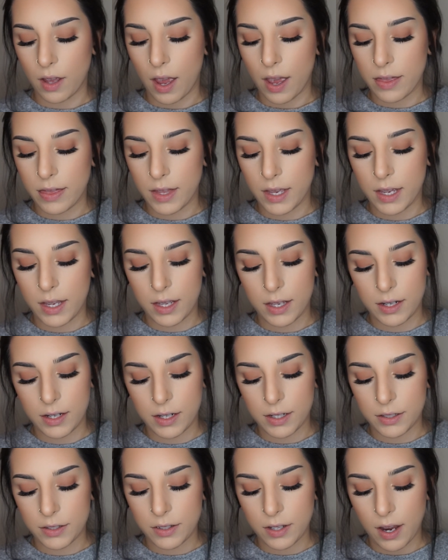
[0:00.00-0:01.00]
And
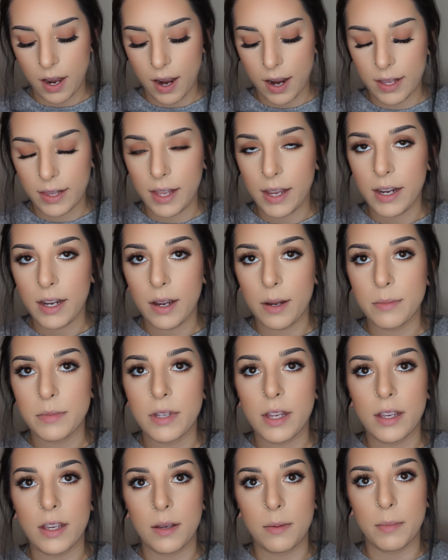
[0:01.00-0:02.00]
then to highlight, I'm
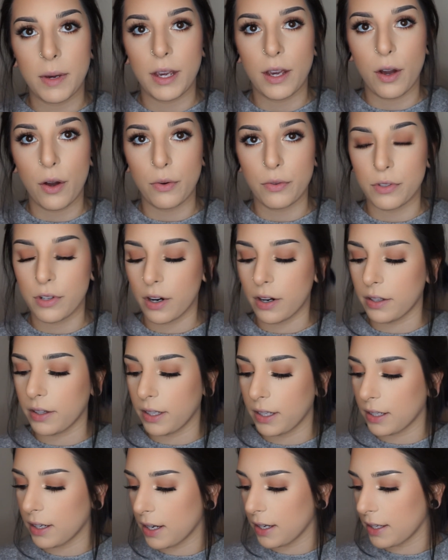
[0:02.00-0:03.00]
taking my Oh
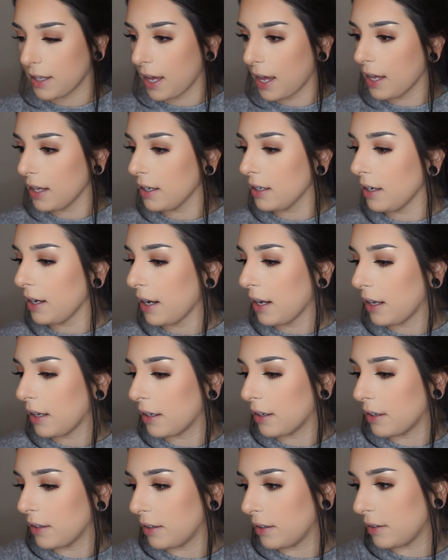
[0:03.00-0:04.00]
Darling again,
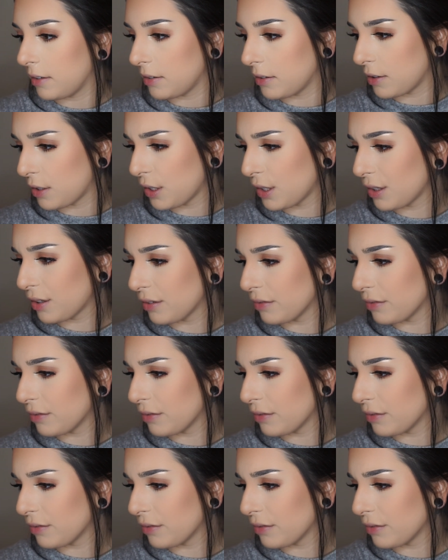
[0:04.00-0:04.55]
and